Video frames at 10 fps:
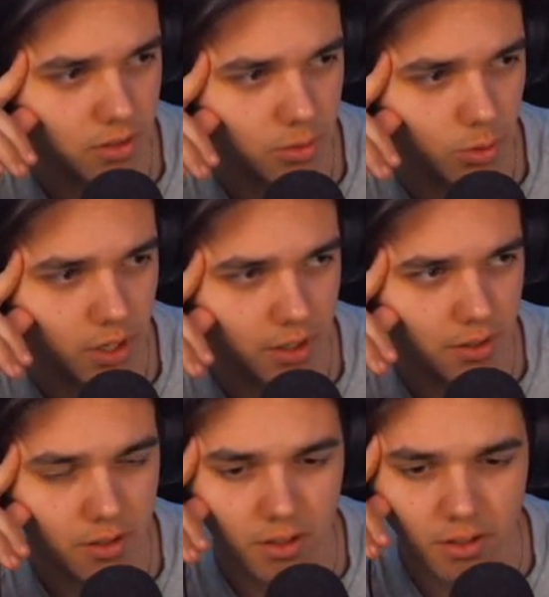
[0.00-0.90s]
You win.
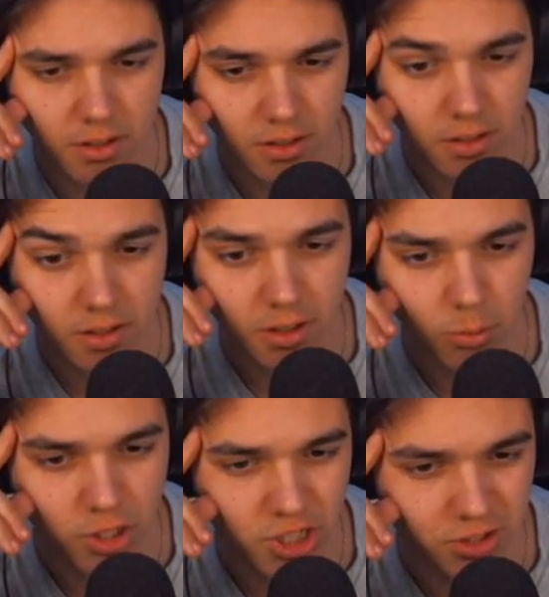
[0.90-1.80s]

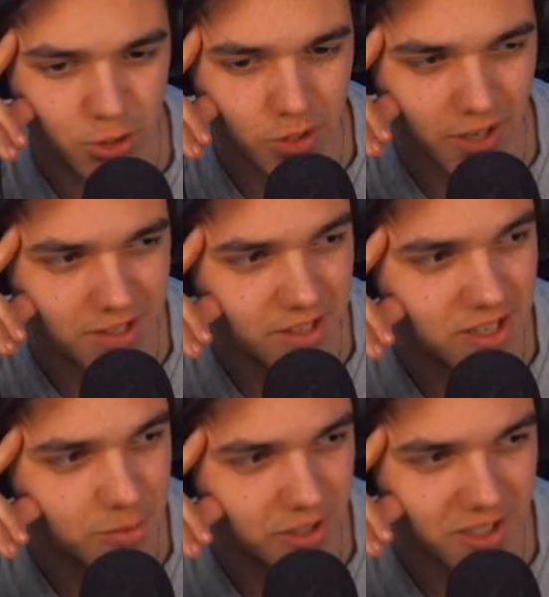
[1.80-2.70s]
Watching on two devices
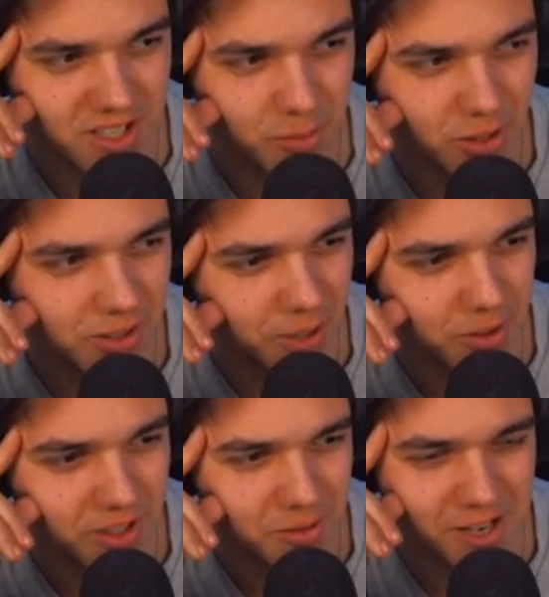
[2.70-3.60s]
seems like he's communicating
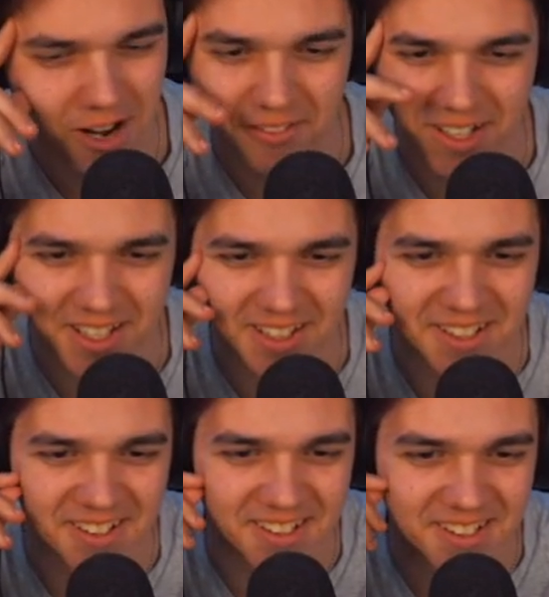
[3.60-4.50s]
with himself. That's
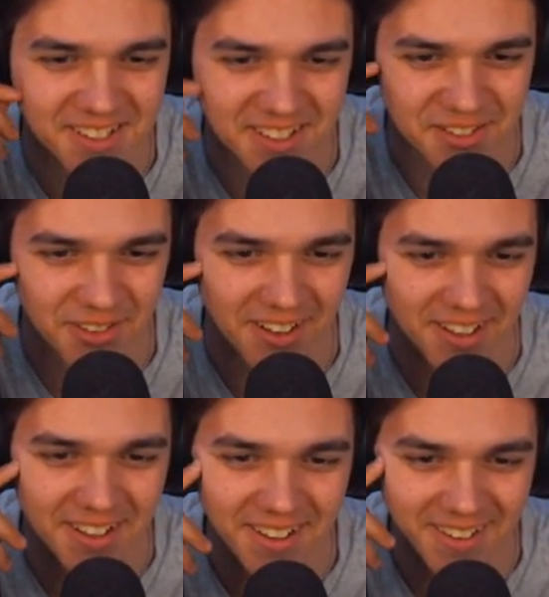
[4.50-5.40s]
hilarious. That's funny.